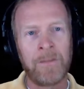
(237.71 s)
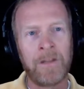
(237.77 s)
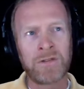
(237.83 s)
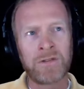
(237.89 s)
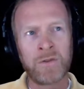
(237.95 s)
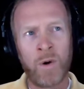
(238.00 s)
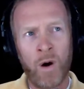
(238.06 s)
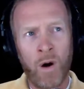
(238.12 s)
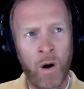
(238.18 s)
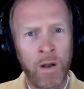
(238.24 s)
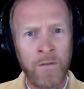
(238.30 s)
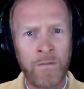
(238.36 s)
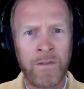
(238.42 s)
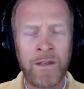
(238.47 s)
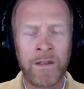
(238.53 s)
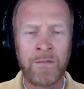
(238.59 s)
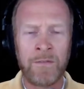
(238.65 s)
So all
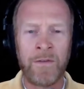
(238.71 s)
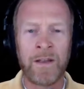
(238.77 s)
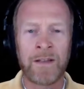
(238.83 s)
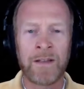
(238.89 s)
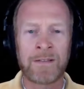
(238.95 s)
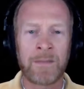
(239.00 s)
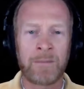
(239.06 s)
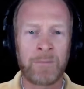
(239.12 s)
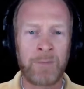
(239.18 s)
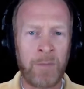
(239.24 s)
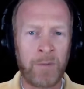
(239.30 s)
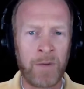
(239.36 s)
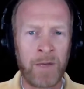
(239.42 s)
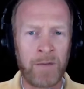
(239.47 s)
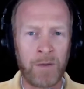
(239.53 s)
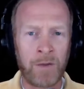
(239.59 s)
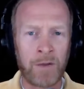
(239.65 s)
of the events that
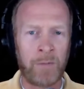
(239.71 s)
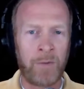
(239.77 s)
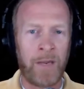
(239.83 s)
people have looked